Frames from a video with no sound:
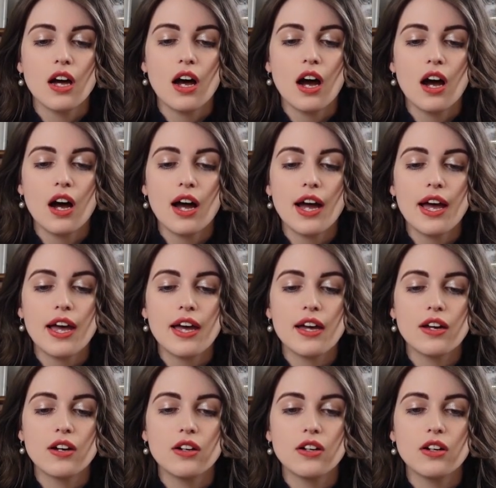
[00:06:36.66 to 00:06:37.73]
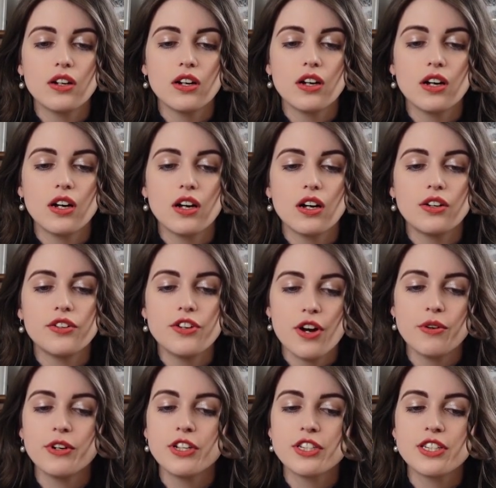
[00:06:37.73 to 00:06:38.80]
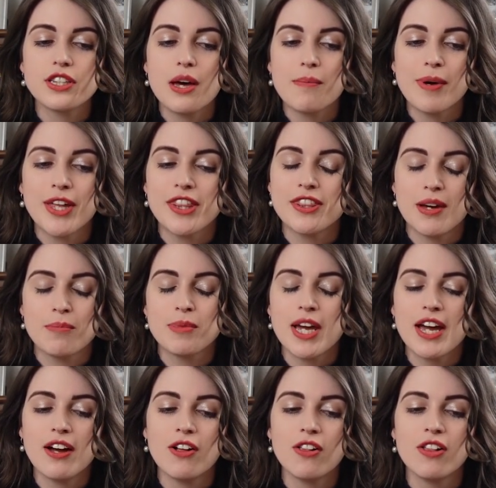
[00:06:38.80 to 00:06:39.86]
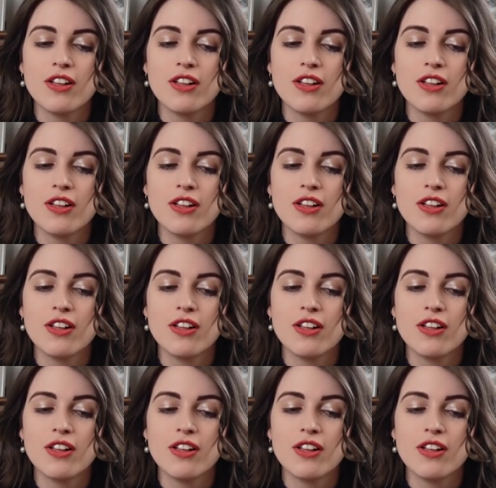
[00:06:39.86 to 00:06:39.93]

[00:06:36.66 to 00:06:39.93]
I noticed that my thumbnail